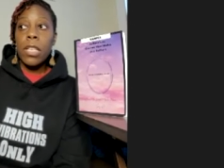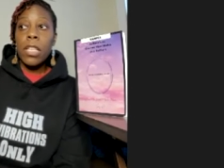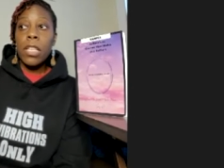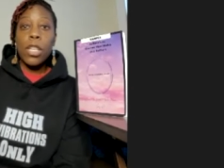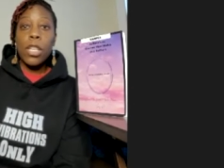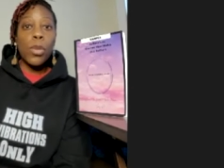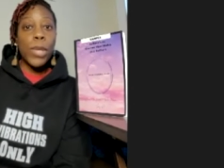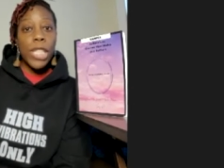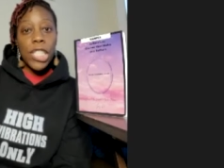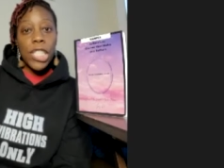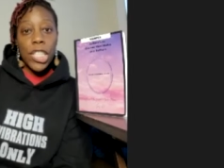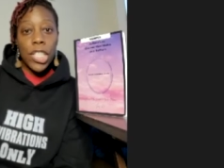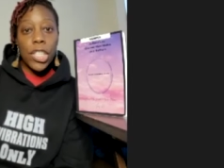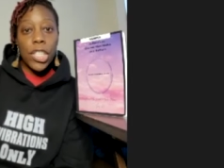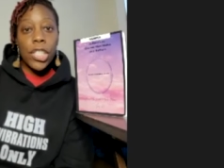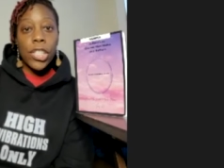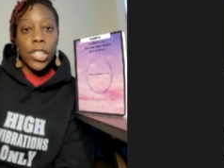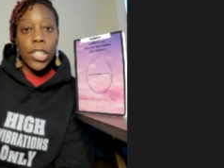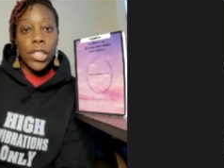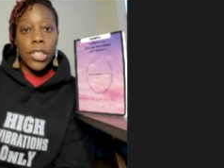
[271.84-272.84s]
Queen
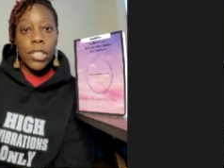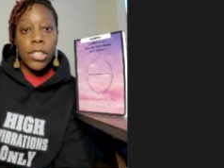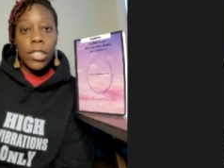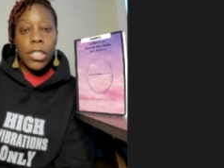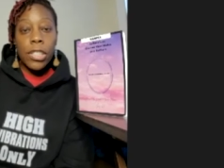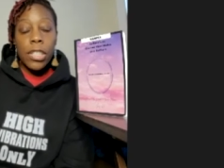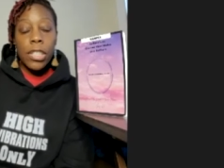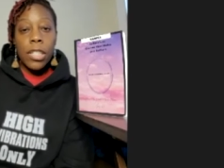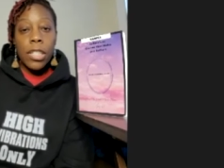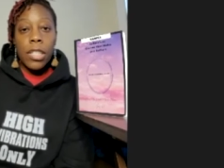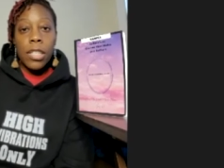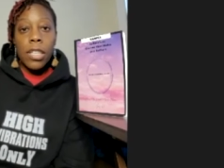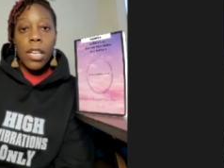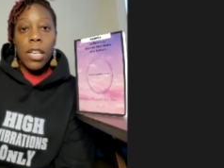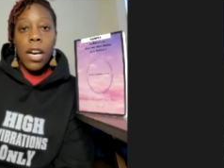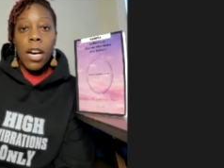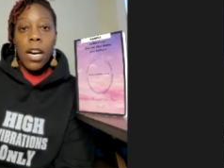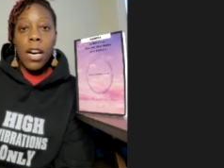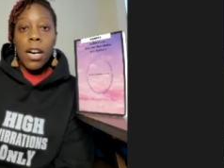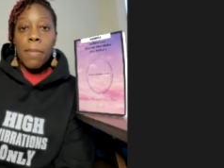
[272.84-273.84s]
Sugar,
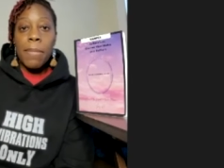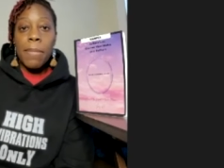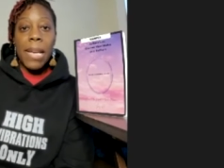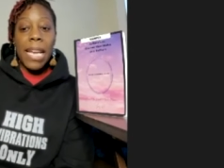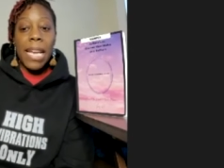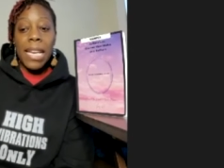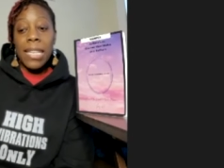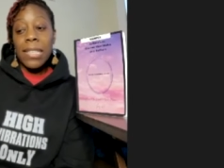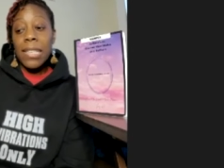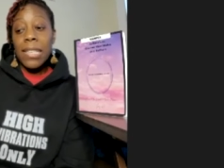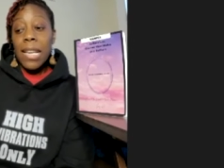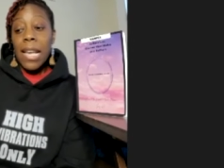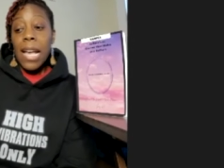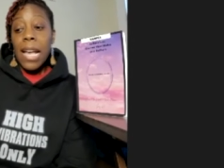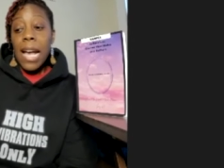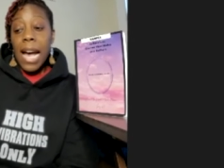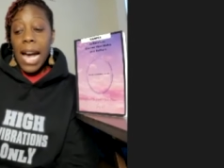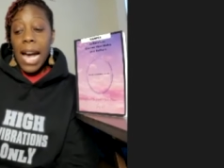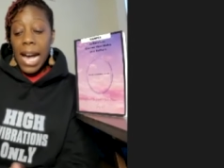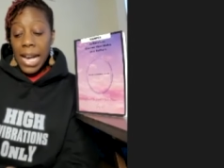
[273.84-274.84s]
mm-hmm. um, and
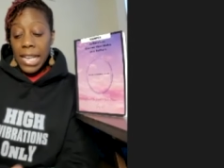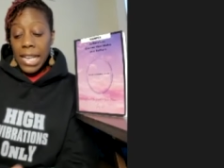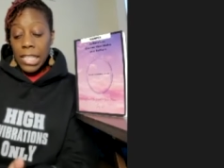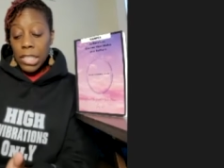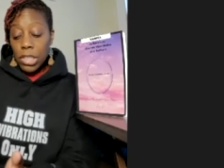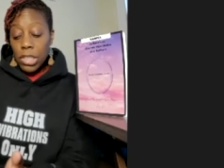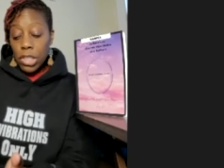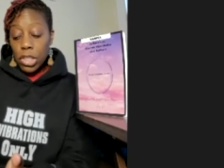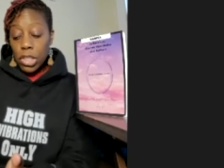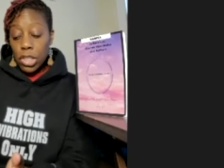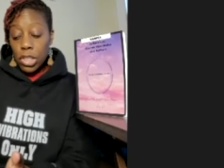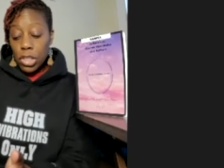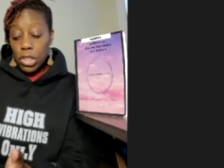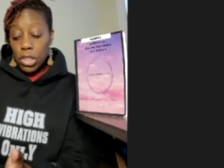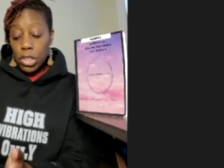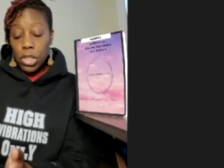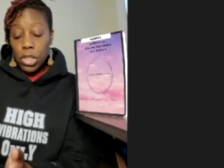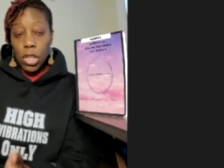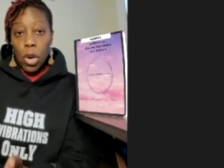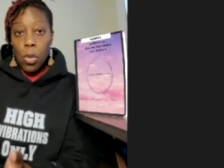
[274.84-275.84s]
I
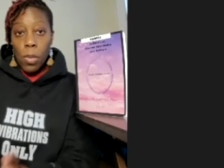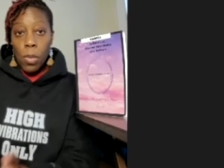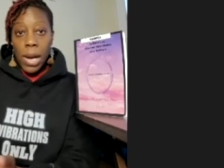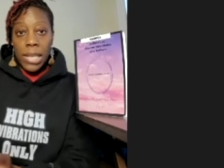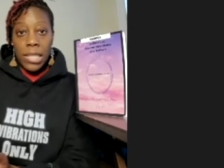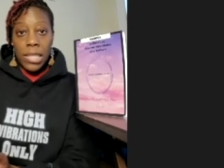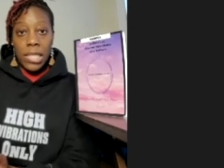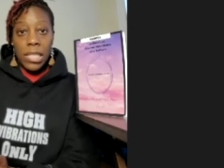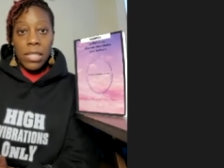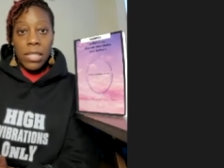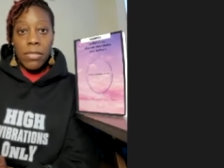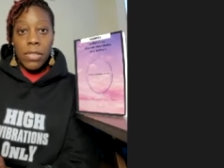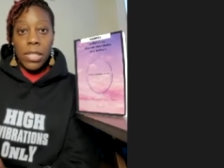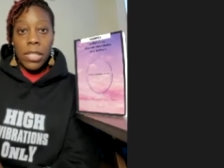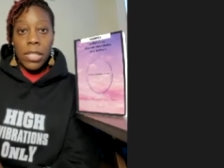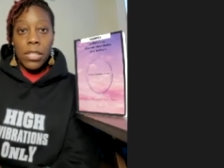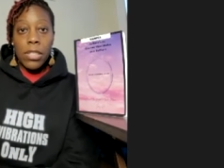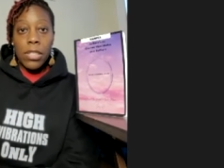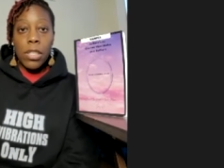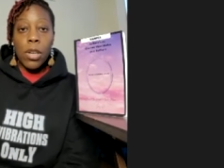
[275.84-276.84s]
don't watch
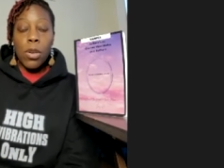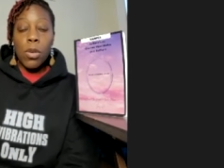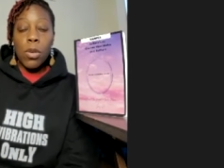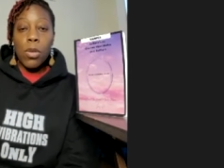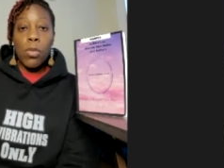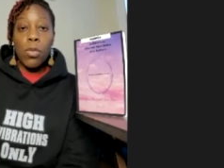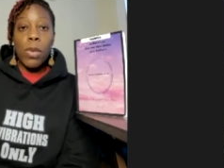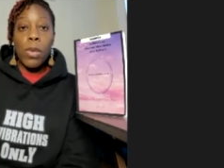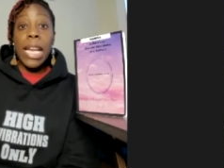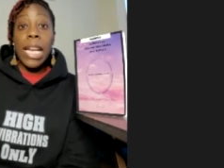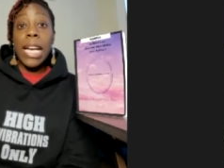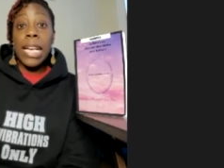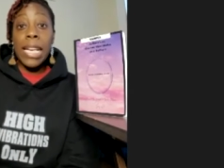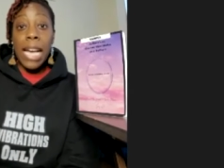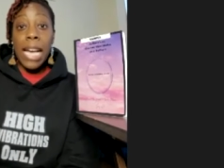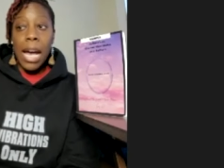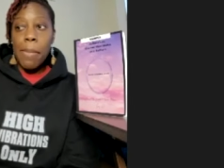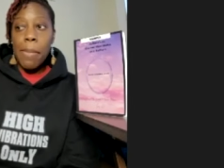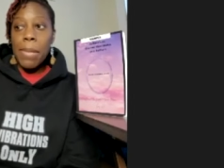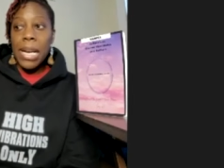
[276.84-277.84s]
TV. So when I
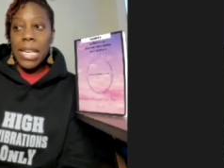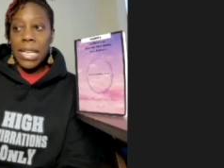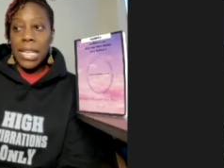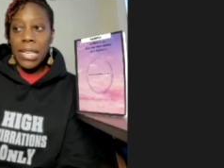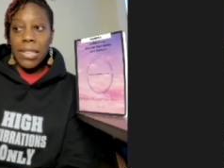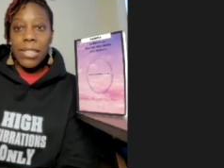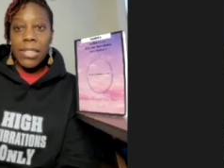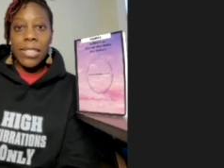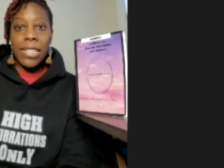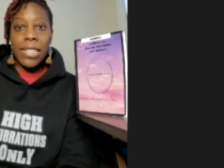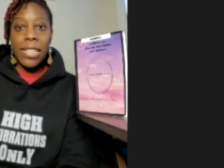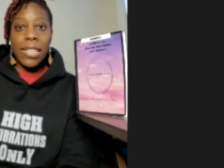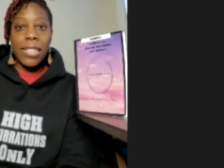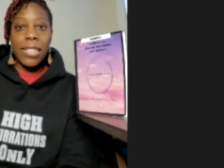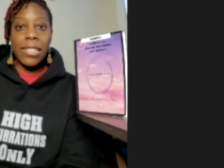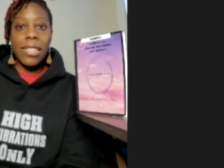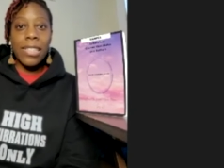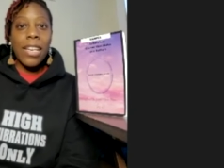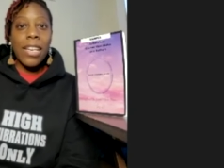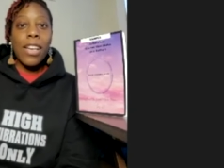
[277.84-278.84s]
got my hair
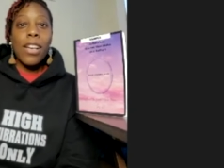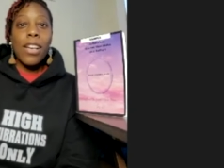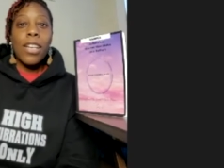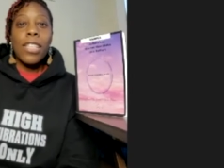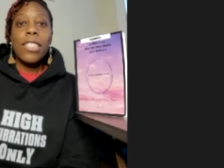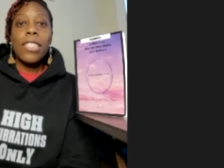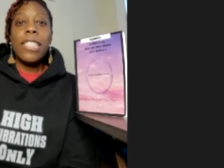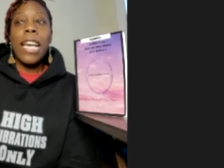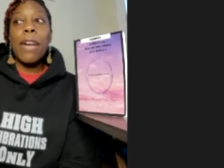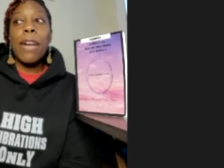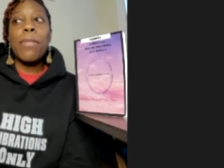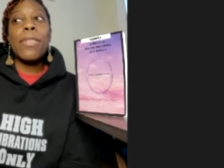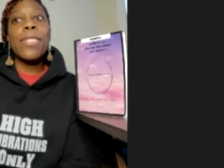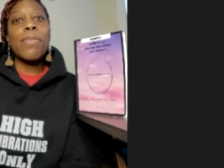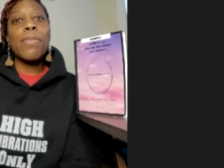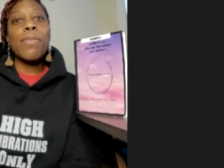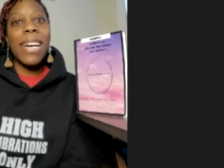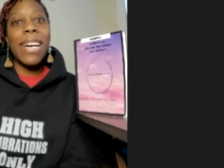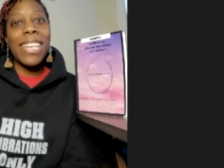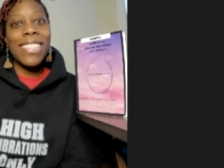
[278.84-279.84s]
done, that
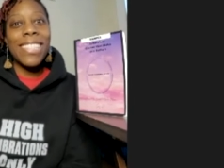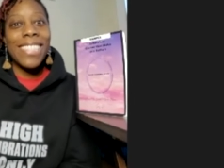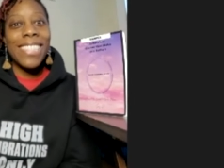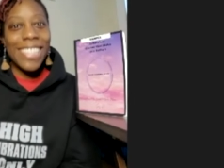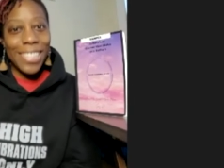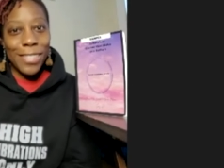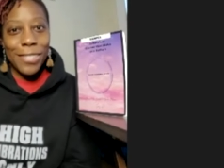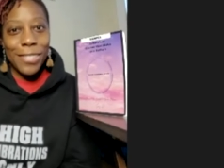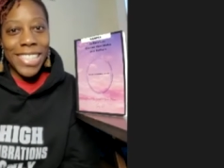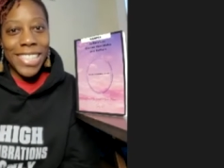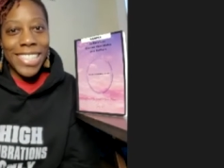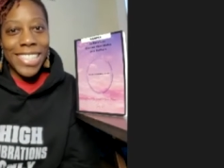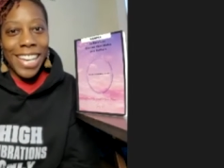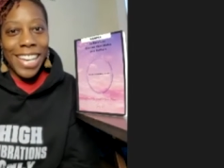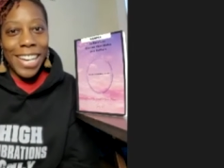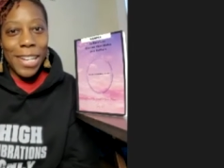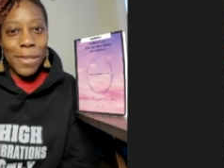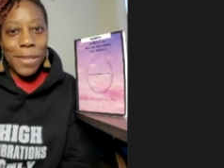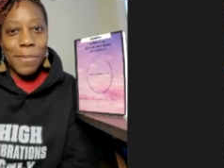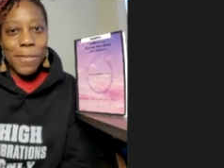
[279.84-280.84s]
was my TV
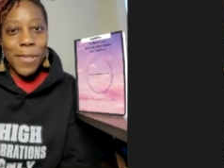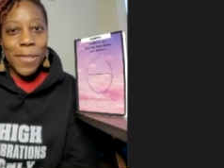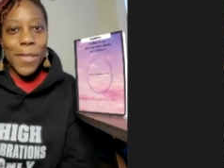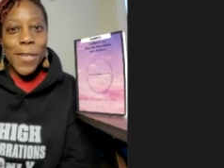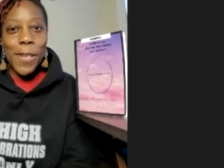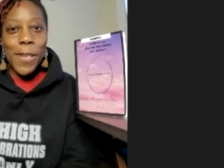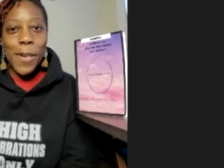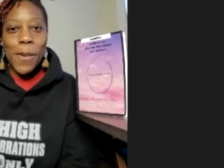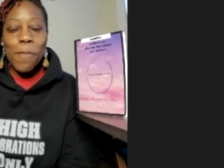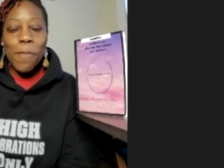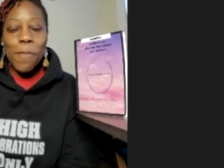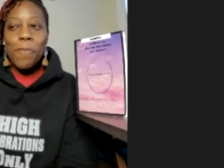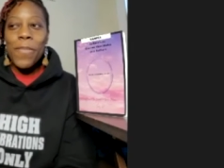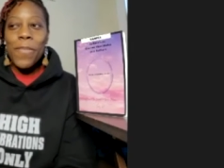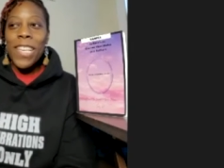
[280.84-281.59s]
time, you know?